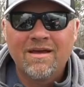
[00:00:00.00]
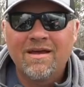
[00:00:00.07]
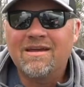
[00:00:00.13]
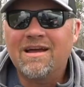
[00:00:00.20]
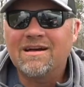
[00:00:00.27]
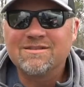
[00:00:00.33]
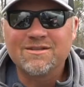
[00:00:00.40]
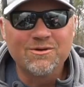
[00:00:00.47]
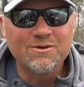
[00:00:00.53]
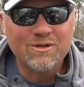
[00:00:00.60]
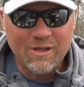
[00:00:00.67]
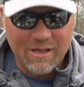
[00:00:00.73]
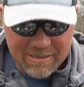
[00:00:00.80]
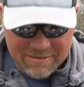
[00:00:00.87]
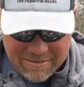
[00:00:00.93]
Hey guys, Luke
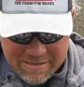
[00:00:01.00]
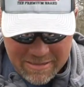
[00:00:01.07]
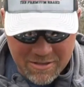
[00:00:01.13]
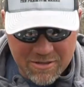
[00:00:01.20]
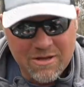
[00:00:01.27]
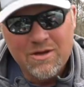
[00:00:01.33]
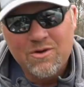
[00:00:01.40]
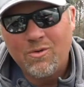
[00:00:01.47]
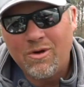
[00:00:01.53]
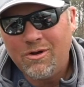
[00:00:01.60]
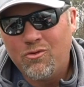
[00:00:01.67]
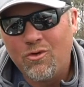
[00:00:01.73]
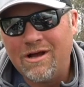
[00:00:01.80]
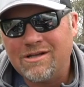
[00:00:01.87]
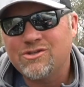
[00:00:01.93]
Clausen here. One
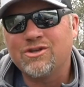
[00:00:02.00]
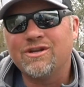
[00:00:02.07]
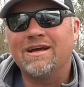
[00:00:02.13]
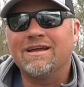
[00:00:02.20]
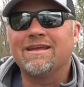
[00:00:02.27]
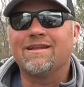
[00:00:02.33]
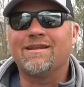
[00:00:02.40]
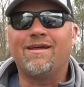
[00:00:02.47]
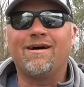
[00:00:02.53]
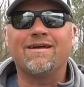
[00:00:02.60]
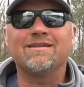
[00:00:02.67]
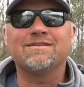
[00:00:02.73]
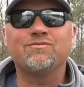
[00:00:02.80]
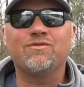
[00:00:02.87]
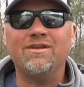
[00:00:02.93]
question I get a
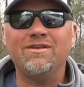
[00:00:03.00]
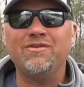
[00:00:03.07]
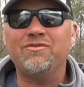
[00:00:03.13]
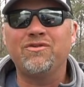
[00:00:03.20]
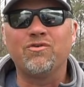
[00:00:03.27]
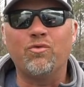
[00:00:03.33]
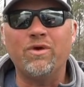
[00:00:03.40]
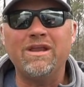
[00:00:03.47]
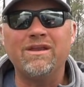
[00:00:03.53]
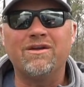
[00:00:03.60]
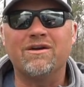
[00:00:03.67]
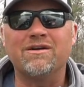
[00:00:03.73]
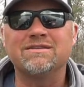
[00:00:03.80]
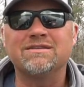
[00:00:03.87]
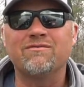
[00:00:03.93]
lot is, what do you do with your weed
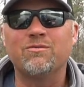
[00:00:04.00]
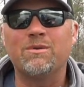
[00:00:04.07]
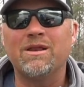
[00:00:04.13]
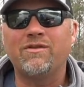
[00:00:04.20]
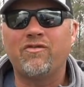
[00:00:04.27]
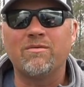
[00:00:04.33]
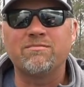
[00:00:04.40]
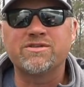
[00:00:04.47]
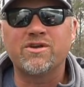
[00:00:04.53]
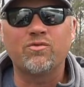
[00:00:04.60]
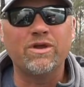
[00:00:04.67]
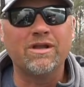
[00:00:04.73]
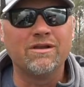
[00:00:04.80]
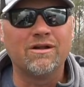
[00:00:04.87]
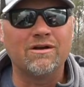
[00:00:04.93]
guards? Everybody trims their
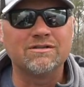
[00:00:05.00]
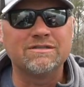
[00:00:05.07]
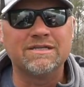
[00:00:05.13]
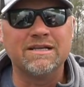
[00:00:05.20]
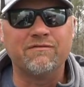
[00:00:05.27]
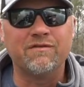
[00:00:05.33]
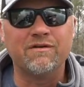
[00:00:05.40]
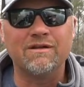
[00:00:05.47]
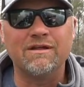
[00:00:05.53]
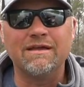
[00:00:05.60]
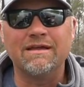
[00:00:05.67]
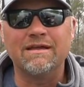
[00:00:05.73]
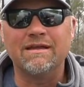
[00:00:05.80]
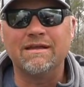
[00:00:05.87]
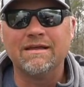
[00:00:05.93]
weed guards
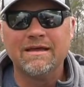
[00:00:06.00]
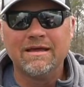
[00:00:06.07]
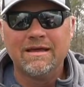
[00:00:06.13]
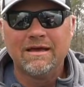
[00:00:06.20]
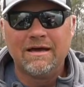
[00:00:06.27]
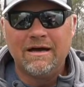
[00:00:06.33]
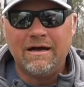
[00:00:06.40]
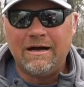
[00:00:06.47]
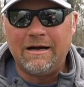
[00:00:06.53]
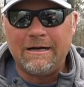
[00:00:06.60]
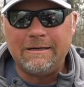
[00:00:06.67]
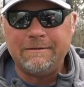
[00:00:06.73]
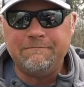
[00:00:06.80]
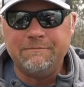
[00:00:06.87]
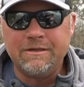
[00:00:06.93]
differently, and
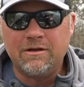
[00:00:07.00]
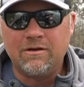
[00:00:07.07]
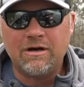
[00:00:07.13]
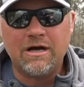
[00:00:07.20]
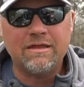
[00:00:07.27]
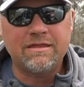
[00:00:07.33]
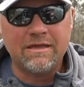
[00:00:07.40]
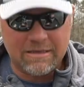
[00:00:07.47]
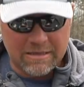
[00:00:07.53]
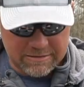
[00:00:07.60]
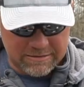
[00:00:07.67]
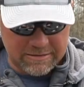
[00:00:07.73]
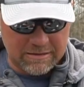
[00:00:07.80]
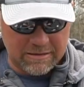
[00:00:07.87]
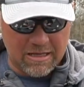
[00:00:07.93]
uh, you know, I think I
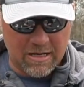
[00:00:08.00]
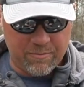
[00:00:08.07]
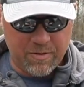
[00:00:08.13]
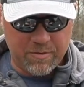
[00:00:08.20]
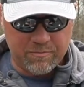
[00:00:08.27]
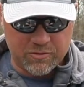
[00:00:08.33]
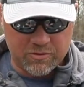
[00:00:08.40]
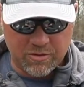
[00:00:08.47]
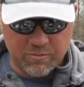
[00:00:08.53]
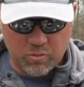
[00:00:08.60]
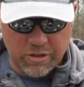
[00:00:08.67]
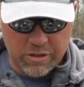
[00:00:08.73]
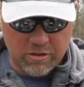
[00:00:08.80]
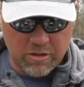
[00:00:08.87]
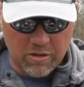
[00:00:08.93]
see a lot of people trim a
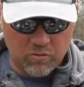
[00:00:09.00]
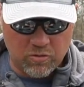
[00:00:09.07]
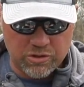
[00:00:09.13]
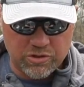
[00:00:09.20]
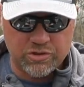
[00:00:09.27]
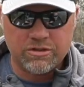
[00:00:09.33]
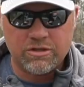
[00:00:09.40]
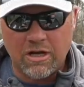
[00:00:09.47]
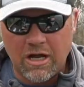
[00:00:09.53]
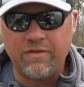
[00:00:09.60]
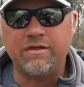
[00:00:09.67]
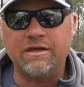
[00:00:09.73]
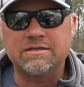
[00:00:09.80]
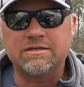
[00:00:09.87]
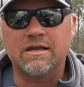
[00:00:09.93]
weed guard, which I
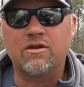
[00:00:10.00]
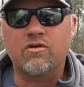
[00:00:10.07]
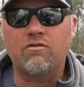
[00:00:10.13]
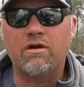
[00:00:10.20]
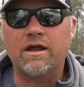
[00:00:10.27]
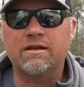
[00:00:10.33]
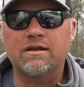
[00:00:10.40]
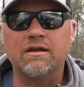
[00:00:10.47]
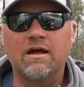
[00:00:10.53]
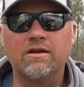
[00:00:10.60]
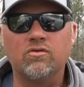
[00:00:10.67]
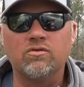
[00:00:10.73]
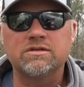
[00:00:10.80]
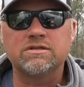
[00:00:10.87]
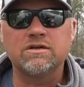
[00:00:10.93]
think is incorrect. I
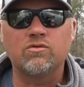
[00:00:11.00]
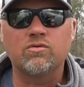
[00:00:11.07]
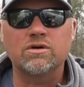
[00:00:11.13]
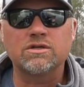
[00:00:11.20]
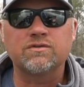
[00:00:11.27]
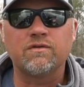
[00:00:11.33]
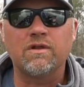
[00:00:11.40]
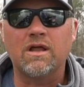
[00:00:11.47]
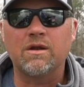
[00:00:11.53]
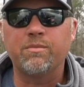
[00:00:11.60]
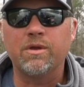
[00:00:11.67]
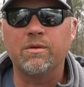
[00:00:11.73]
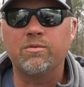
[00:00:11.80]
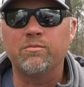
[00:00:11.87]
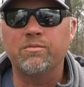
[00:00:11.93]
know it still works for a lot of
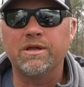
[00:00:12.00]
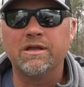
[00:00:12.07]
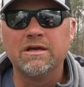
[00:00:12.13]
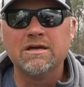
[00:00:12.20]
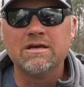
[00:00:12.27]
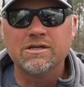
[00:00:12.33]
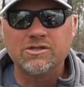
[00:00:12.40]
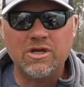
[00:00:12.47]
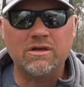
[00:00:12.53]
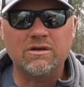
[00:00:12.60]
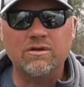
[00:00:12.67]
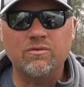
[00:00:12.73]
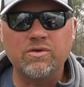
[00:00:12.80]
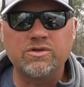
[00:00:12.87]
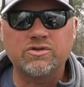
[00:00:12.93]
people, but
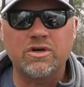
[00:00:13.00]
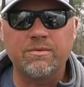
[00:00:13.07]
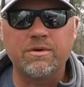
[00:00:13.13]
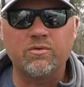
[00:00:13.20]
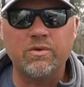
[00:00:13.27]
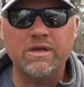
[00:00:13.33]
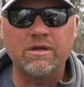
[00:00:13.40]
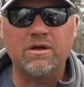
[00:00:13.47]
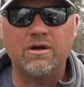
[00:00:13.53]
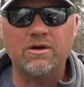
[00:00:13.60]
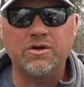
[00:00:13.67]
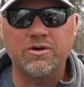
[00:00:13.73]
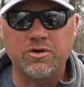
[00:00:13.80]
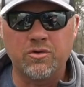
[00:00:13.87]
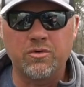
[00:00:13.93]
generally when you're trimming a weed
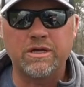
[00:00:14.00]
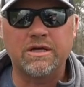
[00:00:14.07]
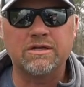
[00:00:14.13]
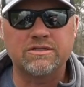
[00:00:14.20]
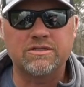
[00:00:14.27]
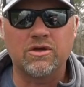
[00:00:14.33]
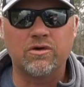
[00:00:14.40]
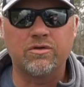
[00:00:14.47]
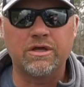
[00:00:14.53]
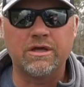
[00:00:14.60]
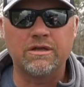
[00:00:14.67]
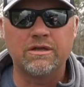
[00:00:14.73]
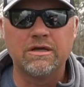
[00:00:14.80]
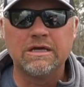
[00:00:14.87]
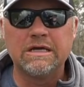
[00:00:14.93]
guard, you're doing it so that